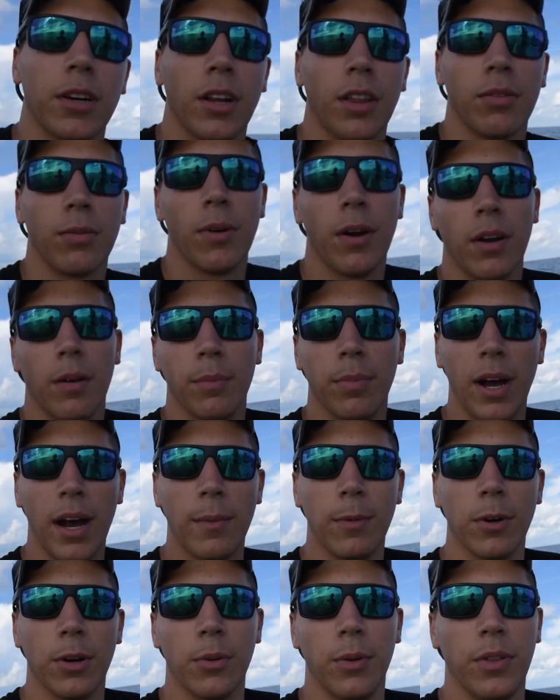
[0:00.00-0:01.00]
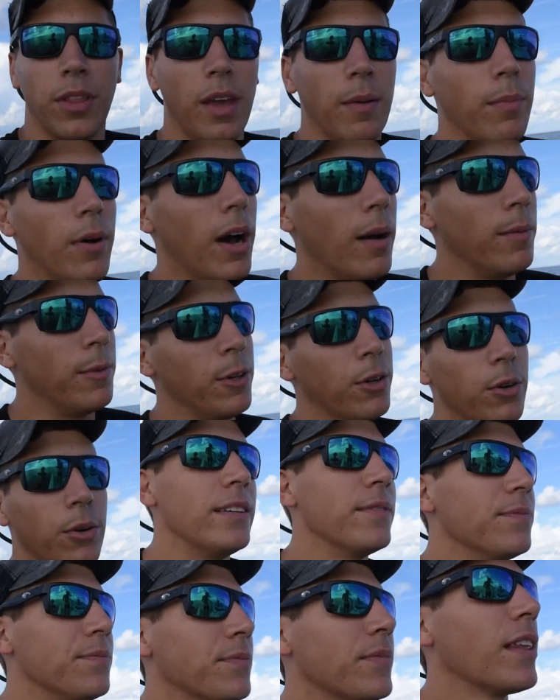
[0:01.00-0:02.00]
going to throw out a bobber with a popping
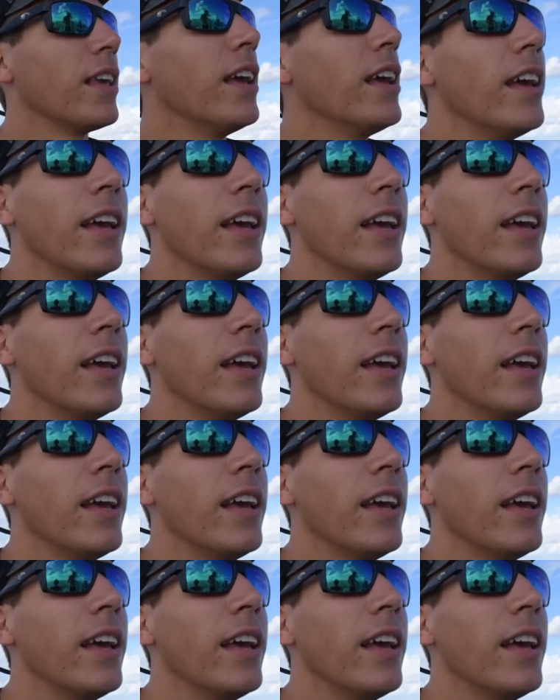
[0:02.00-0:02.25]
cork, so